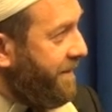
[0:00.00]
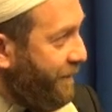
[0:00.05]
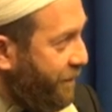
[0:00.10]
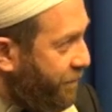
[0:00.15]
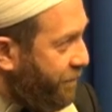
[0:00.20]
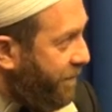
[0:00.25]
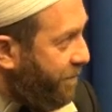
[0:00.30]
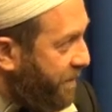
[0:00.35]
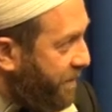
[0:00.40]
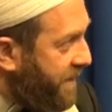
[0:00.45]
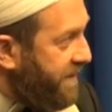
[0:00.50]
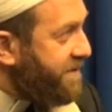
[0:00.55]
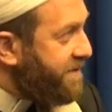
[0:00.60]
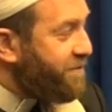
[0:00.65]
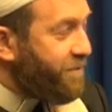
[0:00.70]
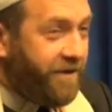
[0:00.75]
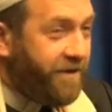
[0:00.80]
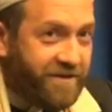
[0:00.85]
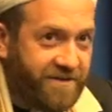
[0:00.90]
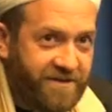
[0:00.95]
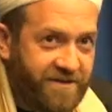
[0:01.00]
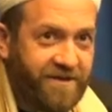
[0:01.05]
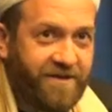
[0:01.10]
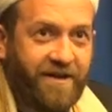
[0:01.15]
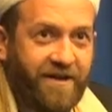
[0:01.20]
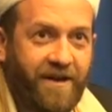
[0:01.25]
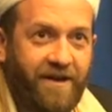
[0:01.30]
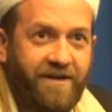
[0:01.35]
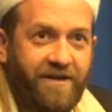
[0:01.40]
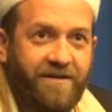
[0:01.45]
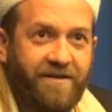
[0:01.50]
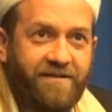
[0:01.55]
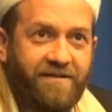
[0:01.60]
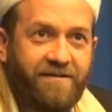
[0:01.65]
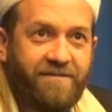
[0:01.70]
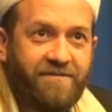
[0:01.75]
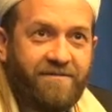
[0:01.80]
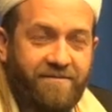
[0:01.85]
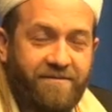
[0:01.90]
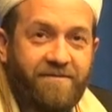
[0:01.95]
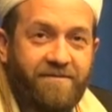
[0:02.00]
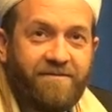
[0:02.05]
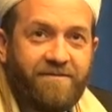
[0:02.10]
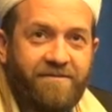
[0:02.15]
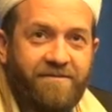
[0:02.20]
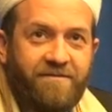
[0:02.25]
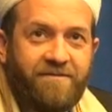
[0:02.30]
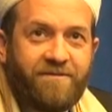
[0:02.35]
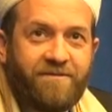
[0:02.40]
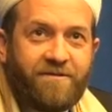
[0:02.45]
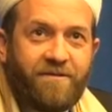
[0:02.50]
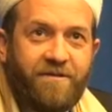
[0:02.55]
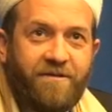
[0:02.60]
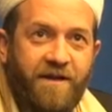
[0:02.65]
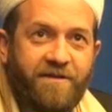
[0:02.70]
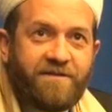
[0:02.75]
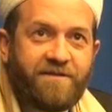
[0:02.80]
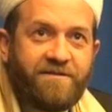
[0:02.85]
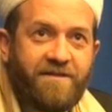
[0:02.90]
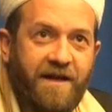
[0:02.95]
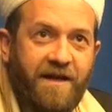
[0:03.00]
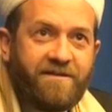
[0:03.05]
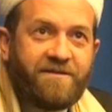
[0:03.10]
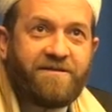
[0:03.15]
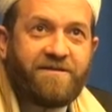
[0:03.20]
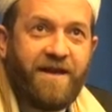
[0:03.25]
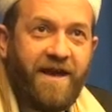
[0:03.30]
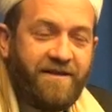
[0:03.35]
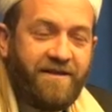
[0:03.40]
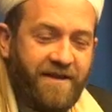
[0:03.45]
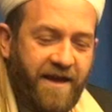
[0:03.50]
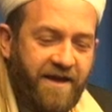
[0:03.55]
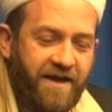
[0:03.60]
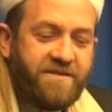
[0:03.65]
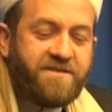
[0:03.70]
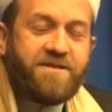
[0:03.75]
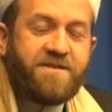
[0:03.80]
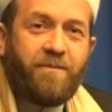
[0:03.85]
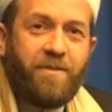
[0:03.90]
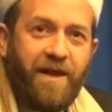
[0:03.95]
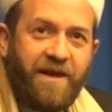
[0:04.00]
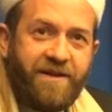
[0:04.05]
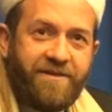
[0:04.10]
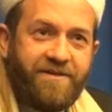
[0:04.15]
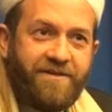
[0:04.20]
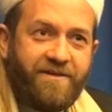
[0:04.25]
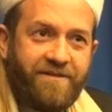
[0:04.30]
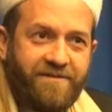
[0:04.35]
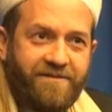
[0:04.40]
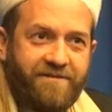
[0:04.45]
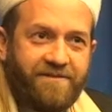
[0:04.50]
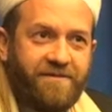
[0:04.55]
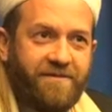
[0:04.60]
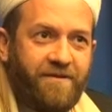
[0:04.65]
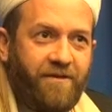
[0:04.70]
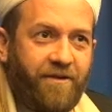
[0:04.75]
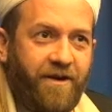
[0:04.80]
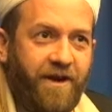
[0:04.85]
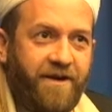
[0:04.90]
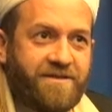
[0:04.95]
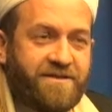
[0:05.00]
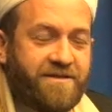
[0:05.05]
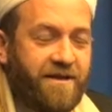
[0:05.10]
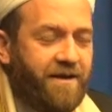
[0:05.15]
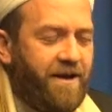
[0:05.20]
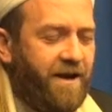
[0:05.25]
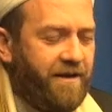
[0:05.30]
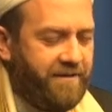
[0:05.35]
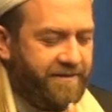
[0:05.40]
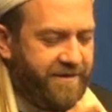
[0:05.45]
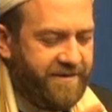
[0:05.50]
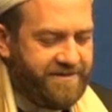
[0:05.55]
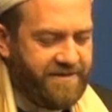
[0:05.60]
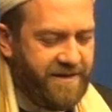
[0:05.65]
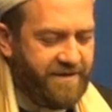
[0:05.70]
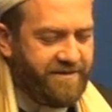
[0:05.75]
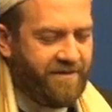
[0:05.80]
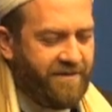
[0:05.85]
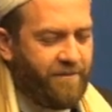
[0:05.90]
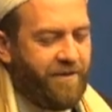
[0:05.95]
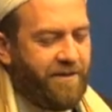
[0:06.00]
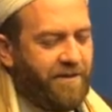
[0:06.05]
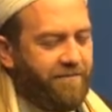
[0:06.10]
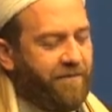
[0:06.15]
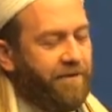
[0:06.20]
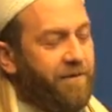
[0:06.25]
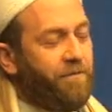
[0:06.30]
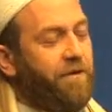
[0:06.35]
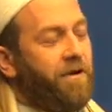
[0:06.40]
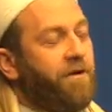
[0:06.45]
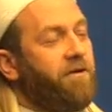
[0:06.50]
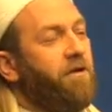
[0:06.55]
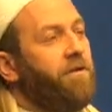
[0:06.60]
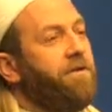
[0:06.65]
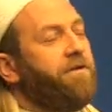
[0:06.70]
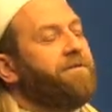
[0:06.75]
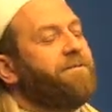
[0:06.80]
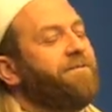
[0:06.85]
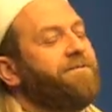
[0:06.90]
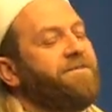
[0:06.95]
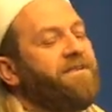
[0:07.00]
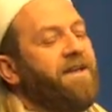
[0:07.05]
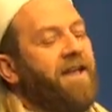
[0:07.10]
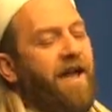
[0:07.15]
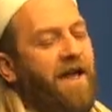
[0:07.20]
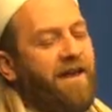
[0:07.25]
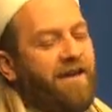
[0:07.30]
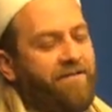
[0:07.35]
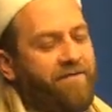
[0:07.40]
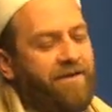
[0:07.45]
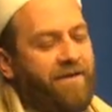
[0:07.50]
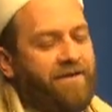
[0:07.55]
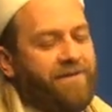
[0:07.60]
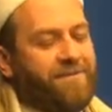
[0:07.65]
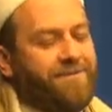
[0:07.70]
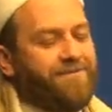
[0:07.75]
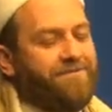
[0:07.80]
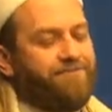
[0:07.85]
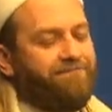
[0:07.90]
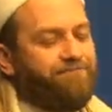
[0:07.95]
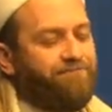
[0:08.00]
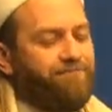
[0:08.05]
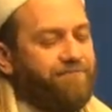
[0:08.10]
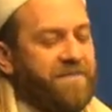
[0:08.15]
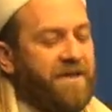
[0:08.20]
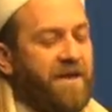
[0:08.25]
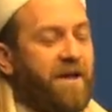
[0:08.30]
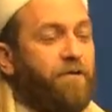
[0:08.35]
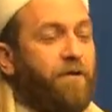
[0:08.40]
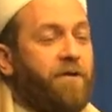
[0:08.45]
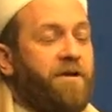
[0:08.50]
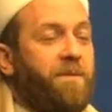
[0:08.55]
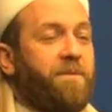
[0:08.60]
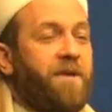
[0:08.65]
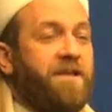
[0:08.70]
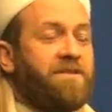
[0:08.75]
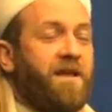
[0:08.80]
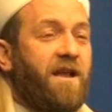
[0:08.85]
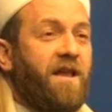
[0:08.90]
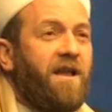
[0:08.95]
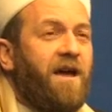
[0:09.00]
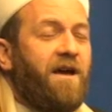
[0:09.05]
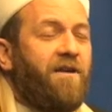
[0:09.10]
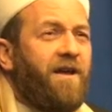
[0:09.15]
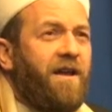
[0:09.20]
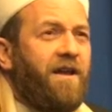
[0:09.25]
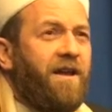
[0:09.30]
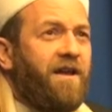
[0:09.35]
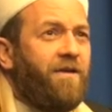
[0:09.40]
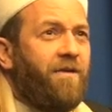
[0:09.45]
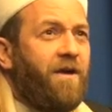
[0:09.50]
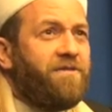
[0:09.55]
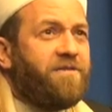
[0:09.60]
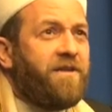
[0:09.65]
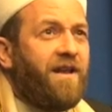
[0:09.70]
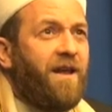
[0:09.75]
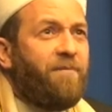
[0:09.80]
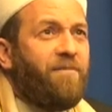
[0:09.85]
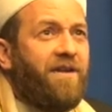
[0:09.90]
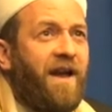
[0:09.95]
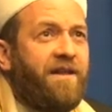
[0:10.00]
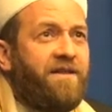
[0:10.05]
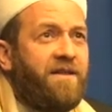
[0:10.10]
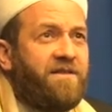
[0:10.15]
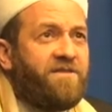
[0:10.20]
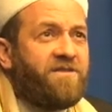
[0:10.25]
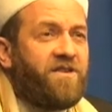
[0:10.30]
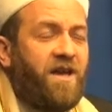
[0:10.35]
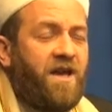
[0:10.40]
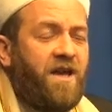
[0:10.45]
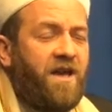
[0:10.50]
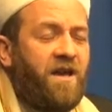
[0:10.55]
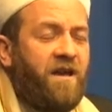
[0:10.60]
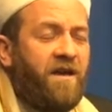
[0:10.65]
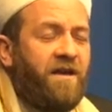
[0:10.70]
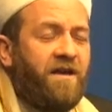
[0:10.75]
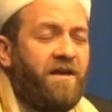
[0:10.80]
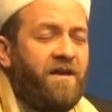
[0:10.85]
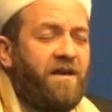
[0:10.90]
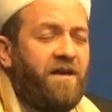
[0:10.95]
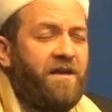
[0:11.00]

Europeans were in Syria. So that's hence the blood, or hence the color, etc., whatever you want to call it. Anyway, and the Nabi sallallahu alayhi wa sallam, hadith sahih,